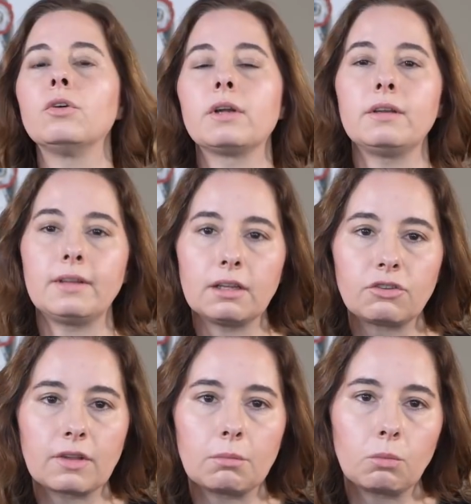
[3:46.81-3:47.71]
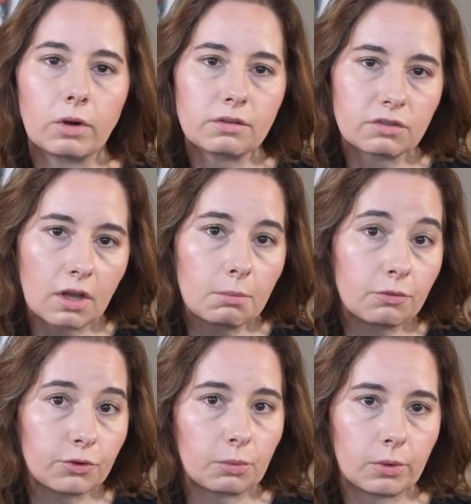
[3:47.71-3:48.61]
You can teach them what some
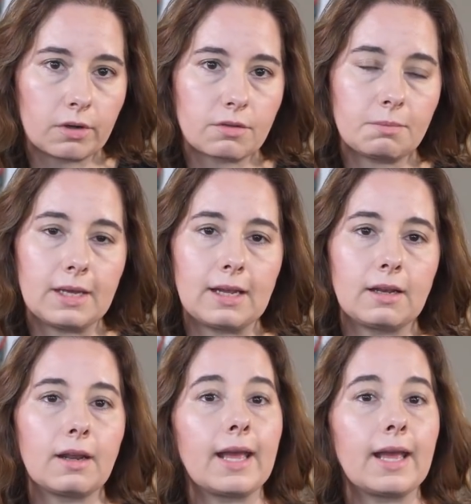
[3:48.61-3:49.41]
of your words mean,